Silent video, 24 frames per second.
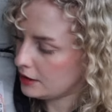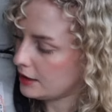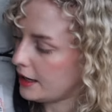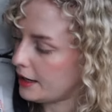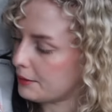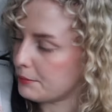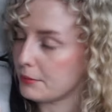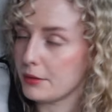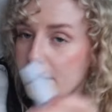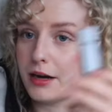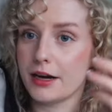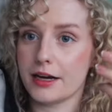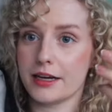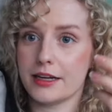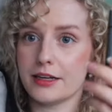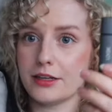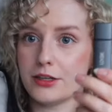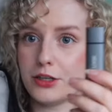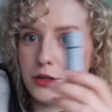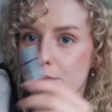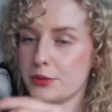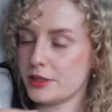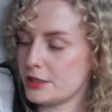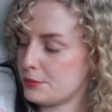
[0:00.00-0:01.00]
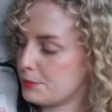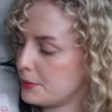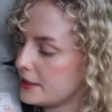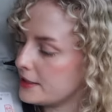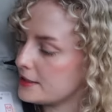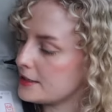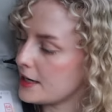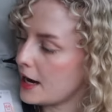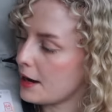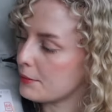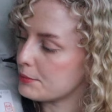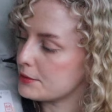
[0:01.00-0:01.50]
and my USB
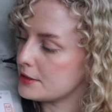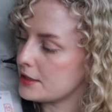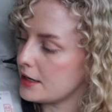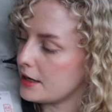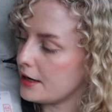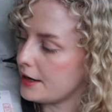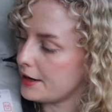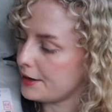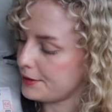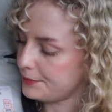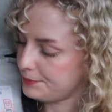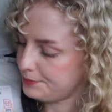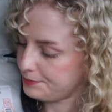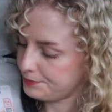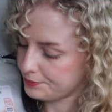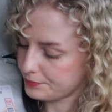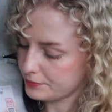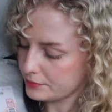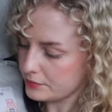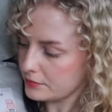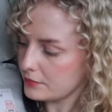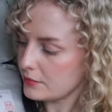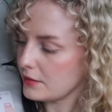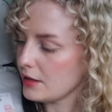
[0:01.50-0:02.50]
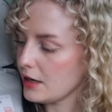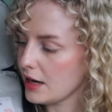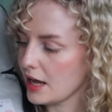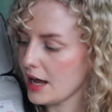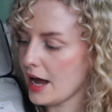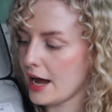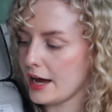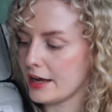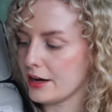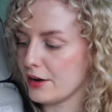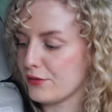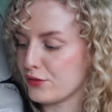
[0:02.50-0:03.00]
adapter,
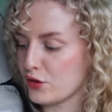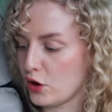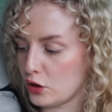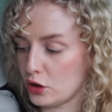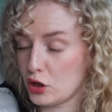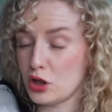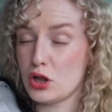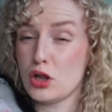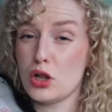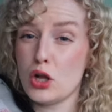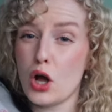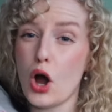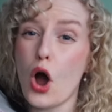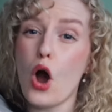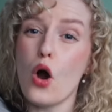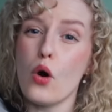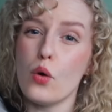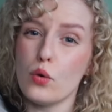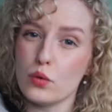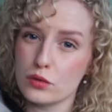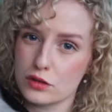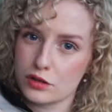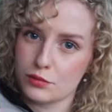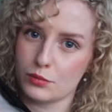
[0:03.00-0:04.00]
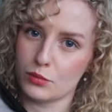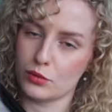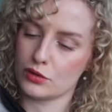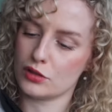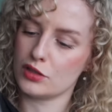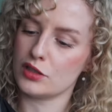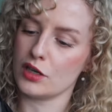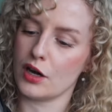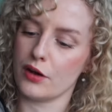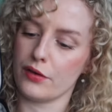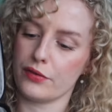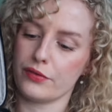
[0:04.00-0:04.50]
and I've got loads more
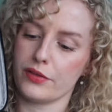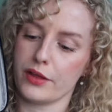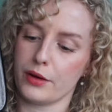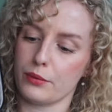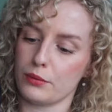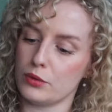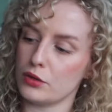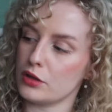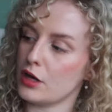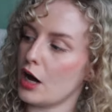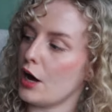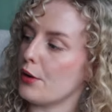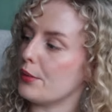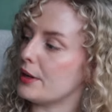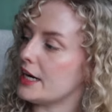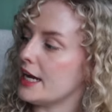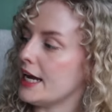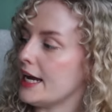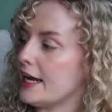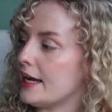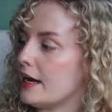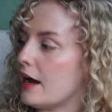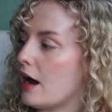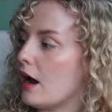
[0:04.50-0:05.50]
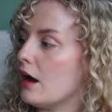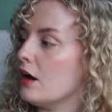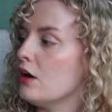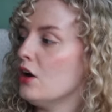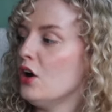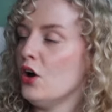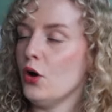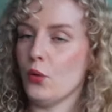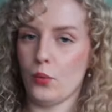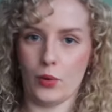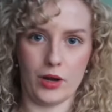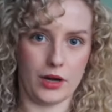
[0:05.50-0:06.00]
stuff that will go in here
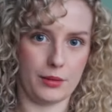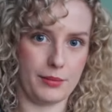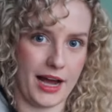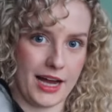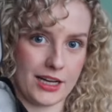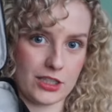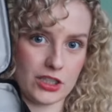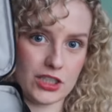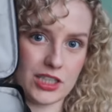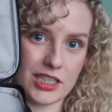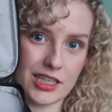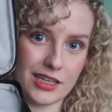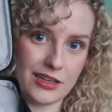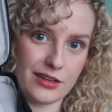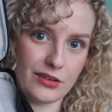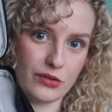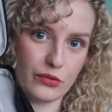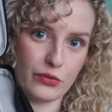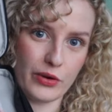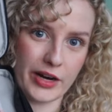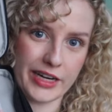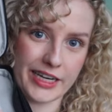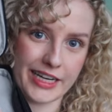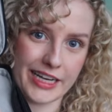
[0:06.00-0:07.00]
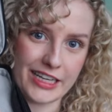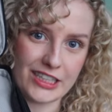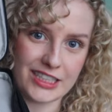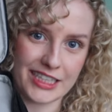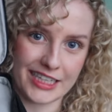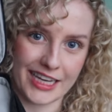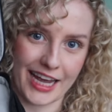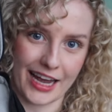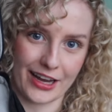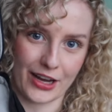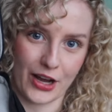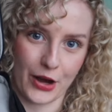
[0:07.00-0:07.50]
when I'm actually ready to
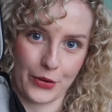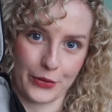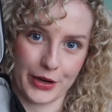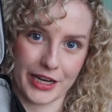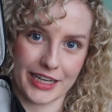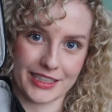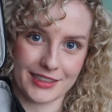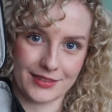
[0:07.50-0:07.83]
get going.